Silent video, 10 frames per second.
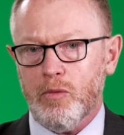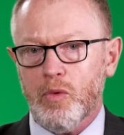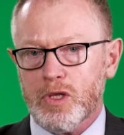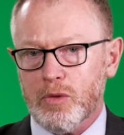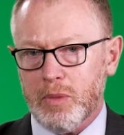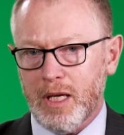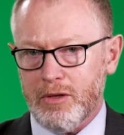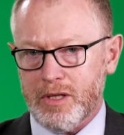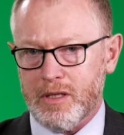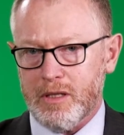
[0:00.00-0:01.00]

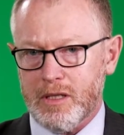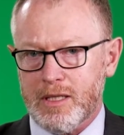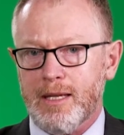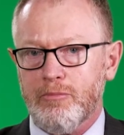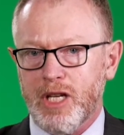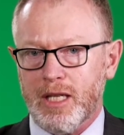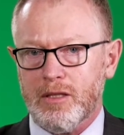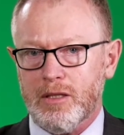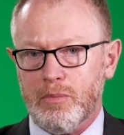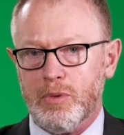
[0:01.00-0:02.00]
whistleblowers that are subject
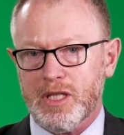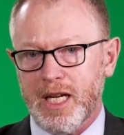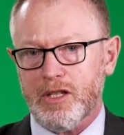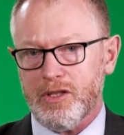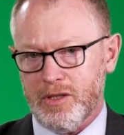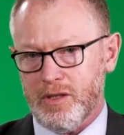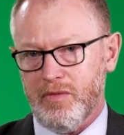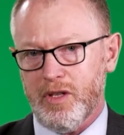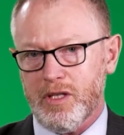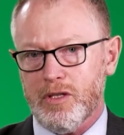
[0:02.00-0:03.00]
to the protections
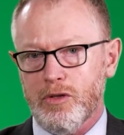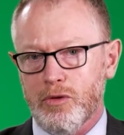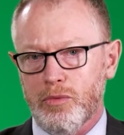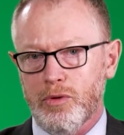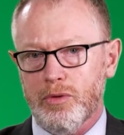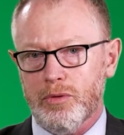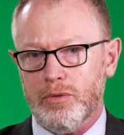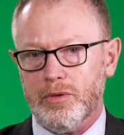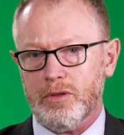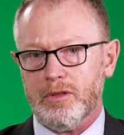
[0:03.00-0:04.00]
of these new
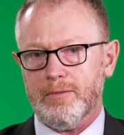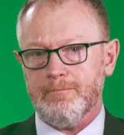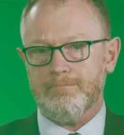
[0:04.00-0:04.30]
rules.